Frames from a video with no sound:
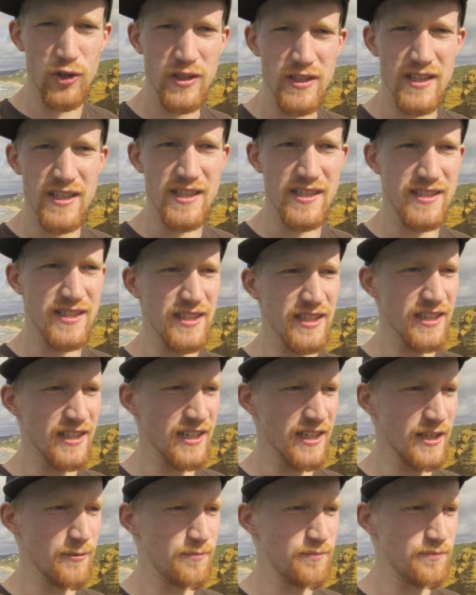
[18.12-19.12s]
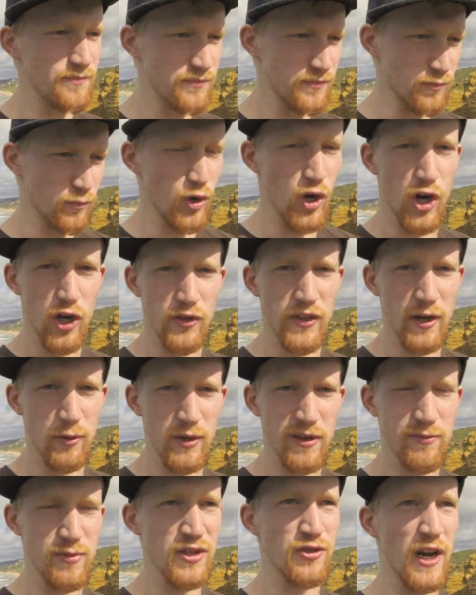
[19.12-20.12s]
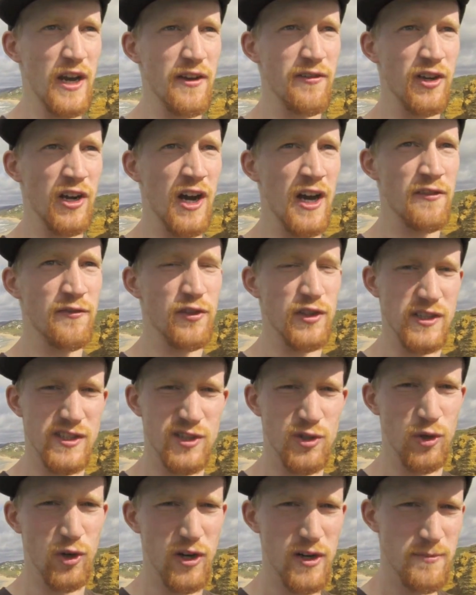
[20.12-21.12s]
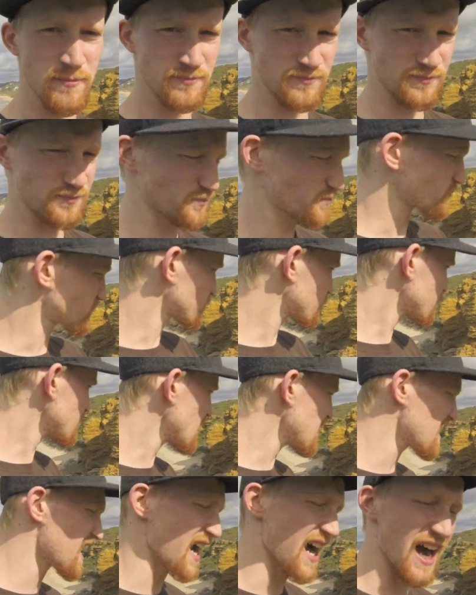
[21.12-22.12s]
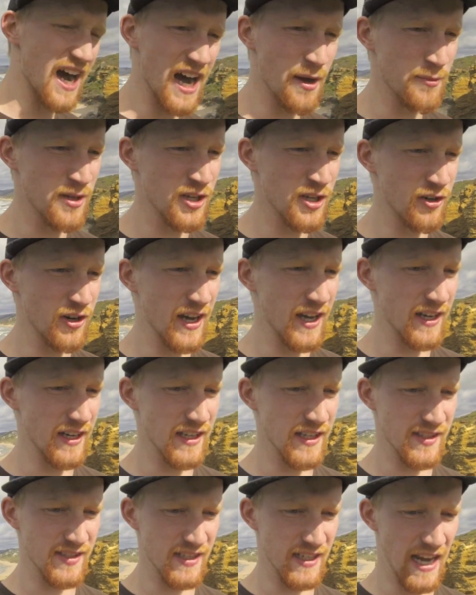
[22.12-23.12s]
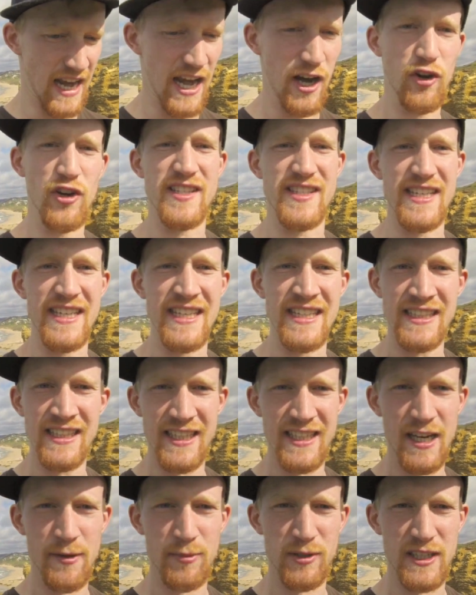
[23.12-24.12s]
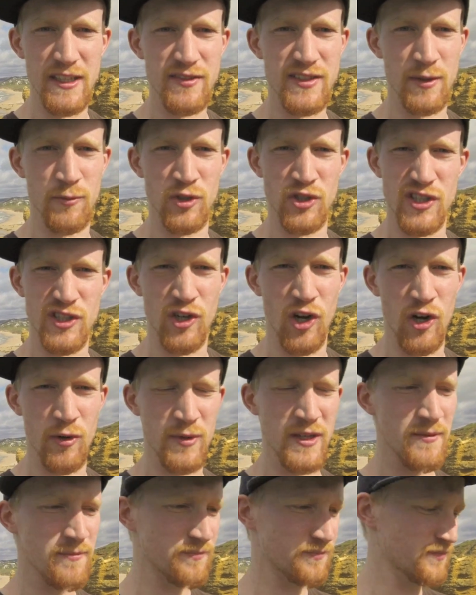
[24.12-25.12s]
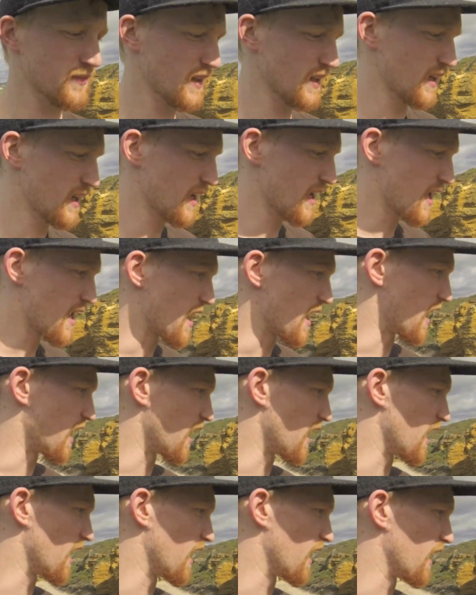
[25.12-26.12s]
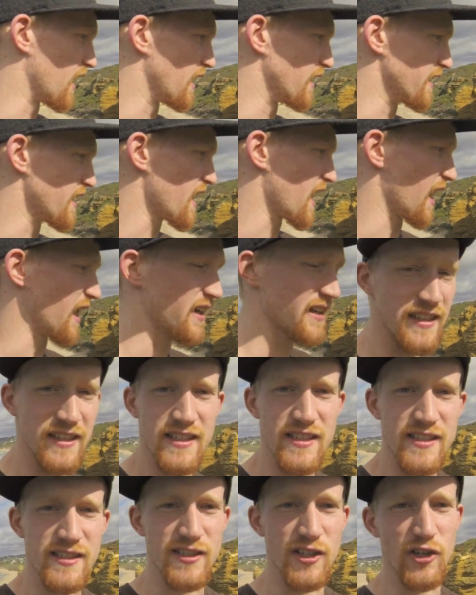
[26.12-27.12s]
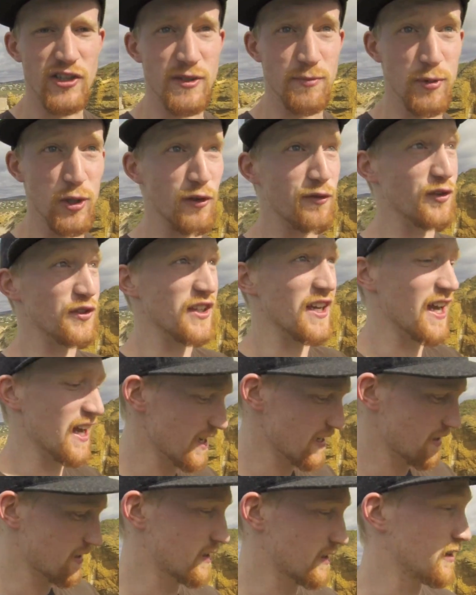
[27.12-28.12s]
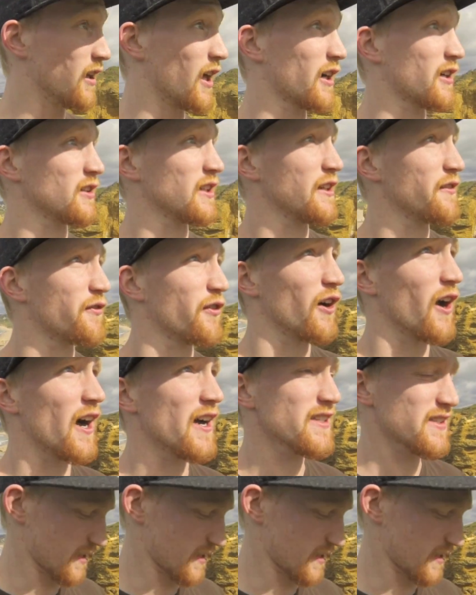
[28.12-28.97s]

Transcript: is the road that we've been driving on for this tour. I'm here at, is it Aries Inlet, I believe, someone just told me. Yeah, so it's a beautiful day, luckily for us,